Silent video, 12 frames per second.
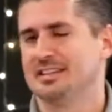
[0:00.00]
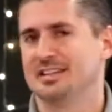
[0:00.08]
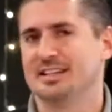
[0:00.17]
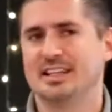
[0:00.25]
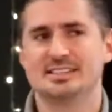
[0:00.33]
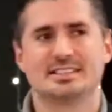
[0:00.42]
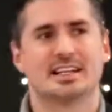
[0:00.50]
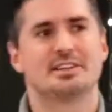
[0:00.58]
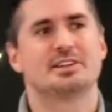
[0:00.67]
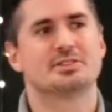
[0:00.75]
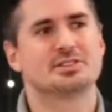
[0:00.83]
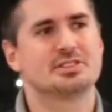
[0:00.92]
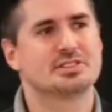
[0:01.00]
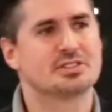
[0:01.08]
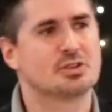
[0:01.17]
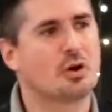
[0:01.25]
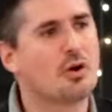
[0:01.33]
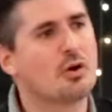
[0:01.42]
And they said, there's this
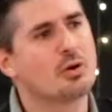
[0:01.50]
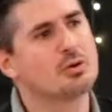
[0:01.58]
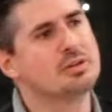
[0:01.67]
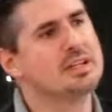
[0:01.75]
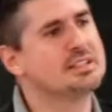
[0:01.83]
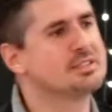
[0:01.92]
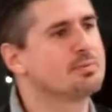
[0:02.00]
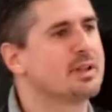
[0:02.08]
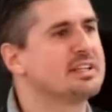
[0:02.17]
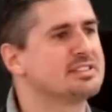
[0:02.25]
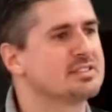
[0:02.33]
girl who needs a place